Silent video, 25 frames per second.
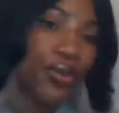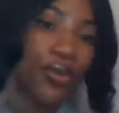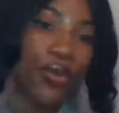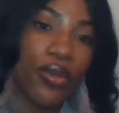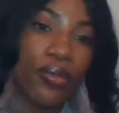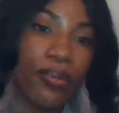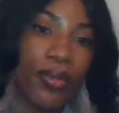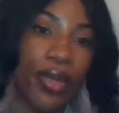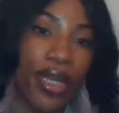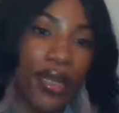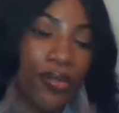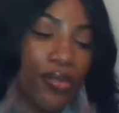
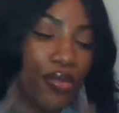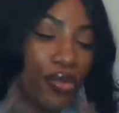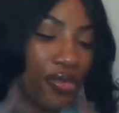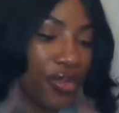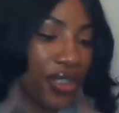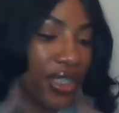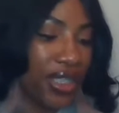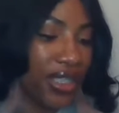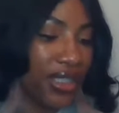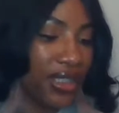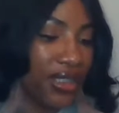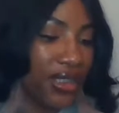
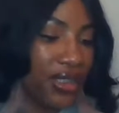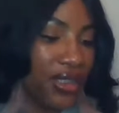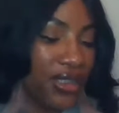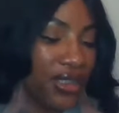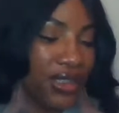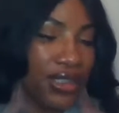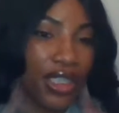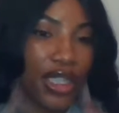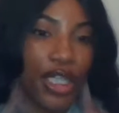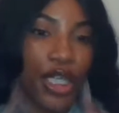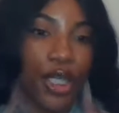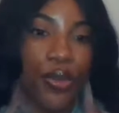remembrance,
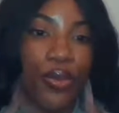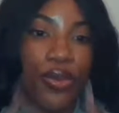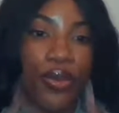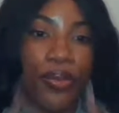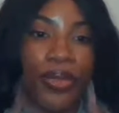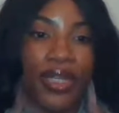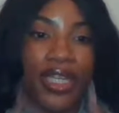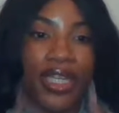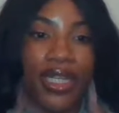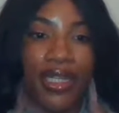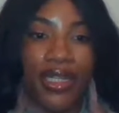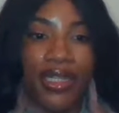you will
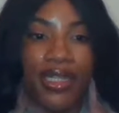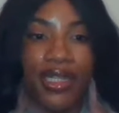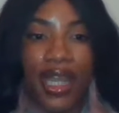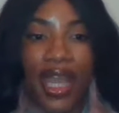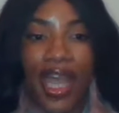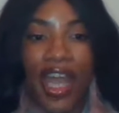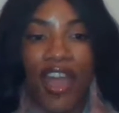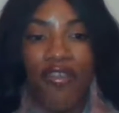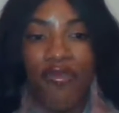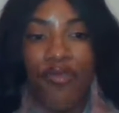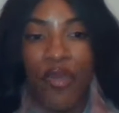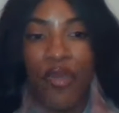begin to
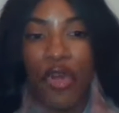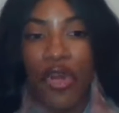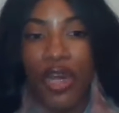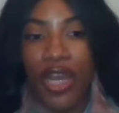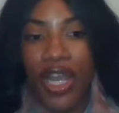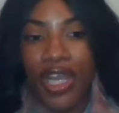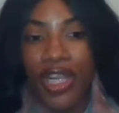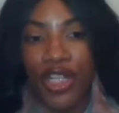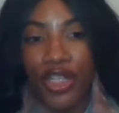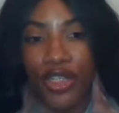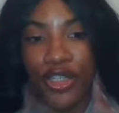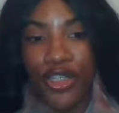have more
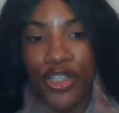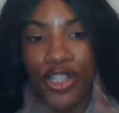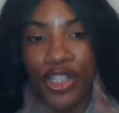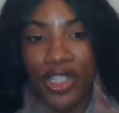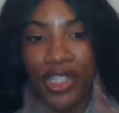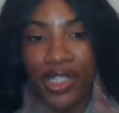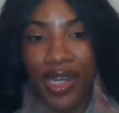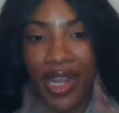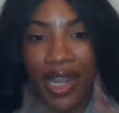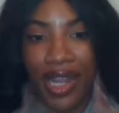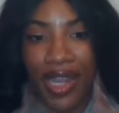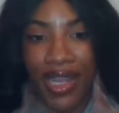
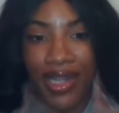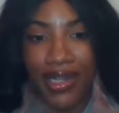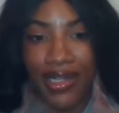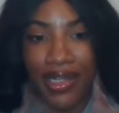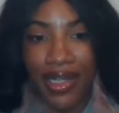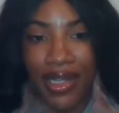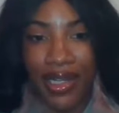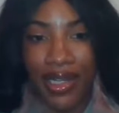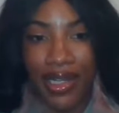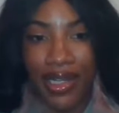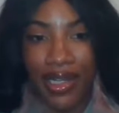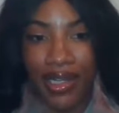
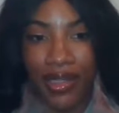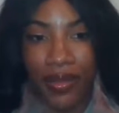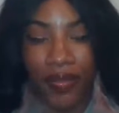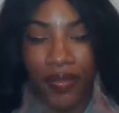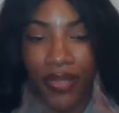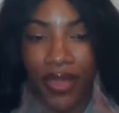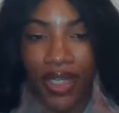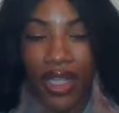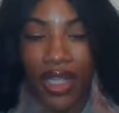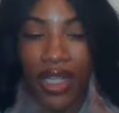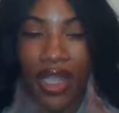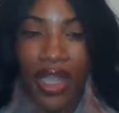understanding
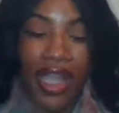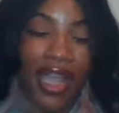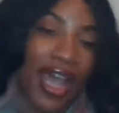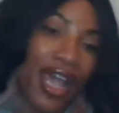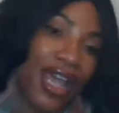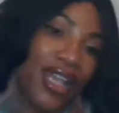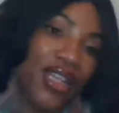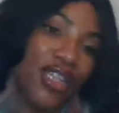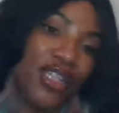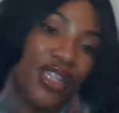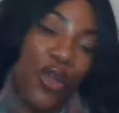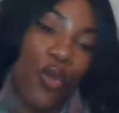
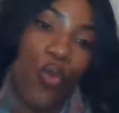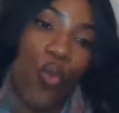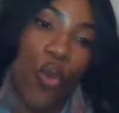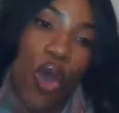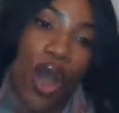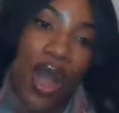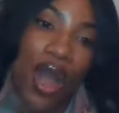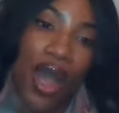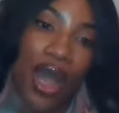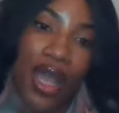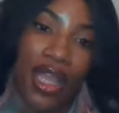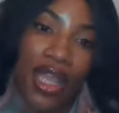as to
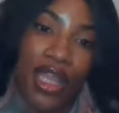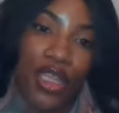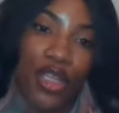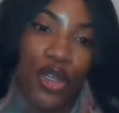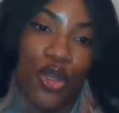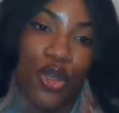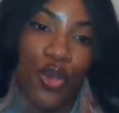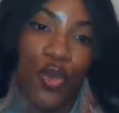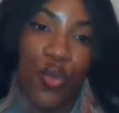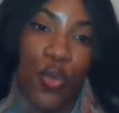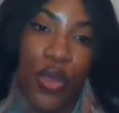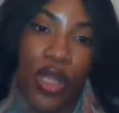why
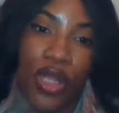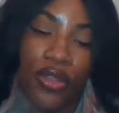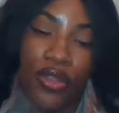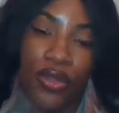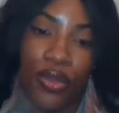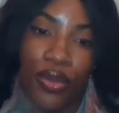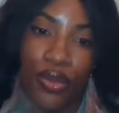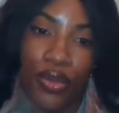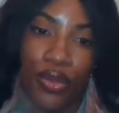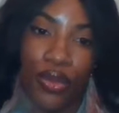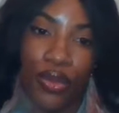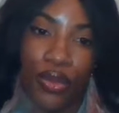you
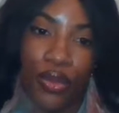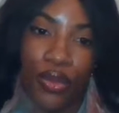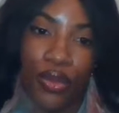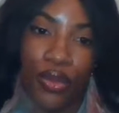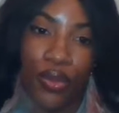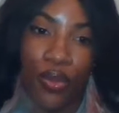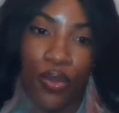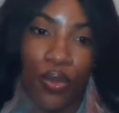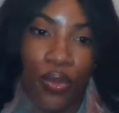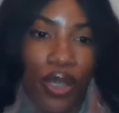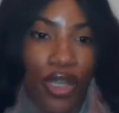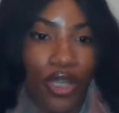went
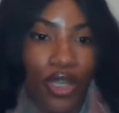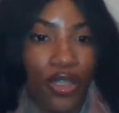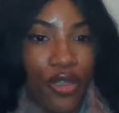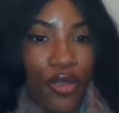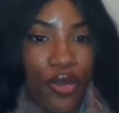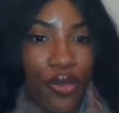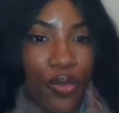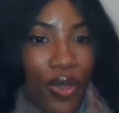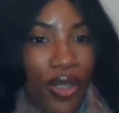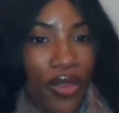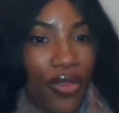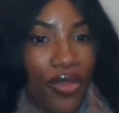through what
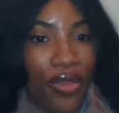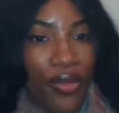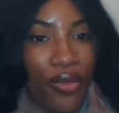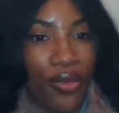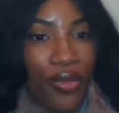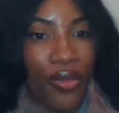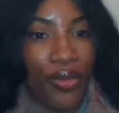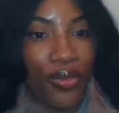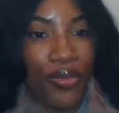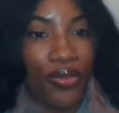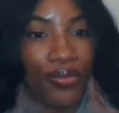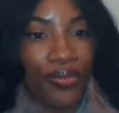you went
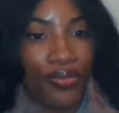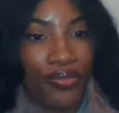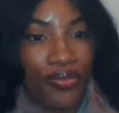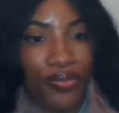through.